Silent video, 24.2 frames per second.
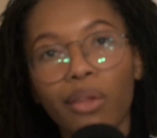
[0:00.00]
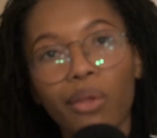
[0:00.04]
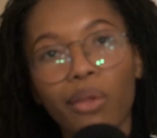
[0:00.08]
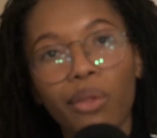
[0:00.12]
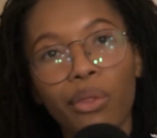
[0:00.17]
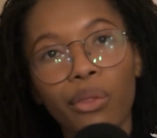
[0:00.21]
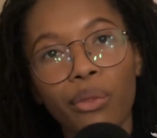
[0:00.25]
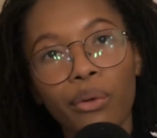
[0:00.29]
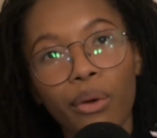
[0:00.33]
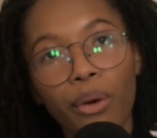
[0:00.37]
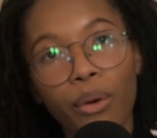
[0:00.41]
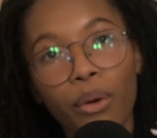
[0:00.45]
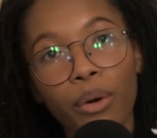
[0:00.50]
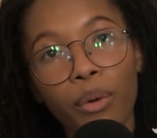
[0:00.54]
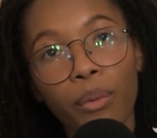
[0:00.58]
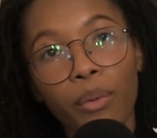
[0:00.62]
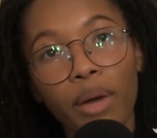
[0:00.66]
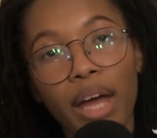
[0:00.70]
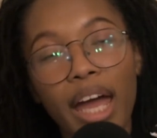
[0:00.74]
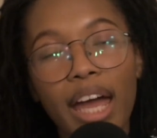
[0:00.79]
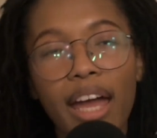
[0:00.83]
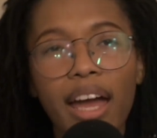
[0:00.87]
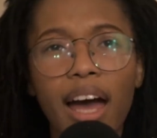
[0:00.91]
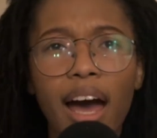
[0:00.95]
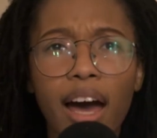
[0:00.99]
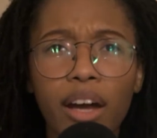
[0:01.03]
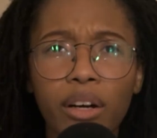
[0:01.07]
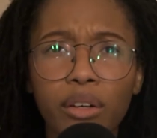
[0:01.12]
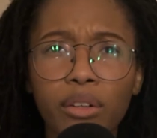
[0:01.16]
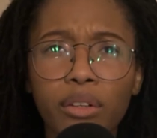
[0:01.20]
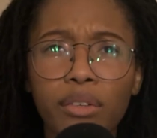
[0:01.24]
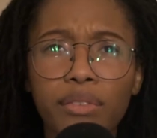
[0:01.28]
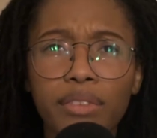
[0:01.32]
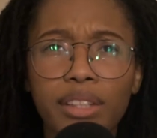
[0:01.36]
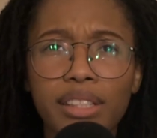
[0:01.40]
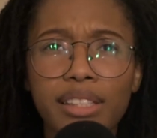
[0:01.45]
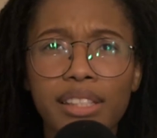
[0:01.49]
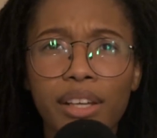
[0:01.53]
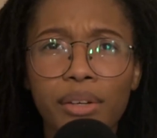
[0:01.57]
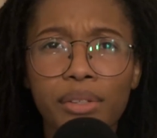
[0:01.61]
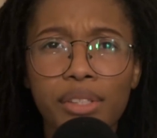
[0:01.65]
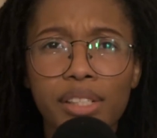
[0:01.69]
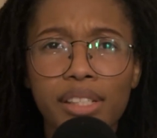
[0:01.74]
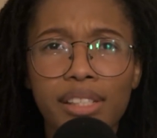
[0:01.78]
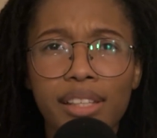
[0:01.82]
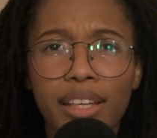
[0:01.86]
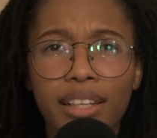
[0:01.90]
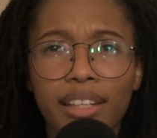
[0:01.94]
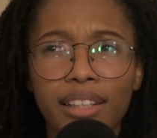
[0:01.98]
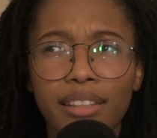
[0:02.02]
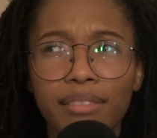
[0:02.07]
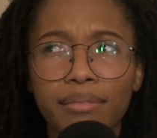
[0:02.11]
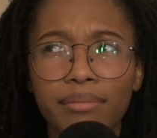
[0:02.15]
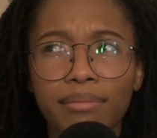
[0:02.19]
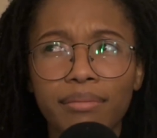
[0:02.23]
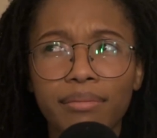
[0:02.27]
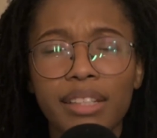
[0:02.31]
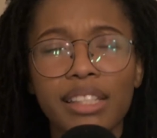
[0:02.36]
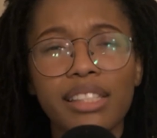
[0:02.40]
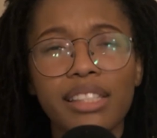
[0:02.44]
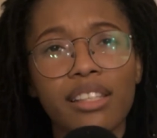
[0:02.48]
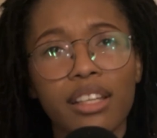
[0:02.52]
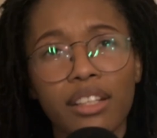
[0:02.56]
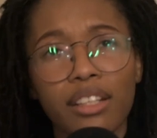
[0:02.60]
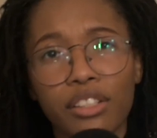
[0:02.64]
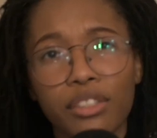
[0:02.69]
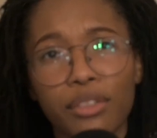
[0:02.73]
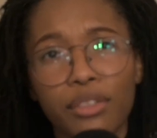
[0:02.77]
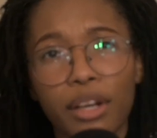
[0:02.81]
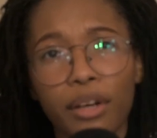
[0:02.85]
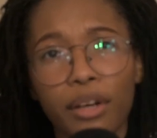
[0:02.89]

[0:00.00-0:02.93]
throw it away. I don't know if that's how she said it. That's not a direct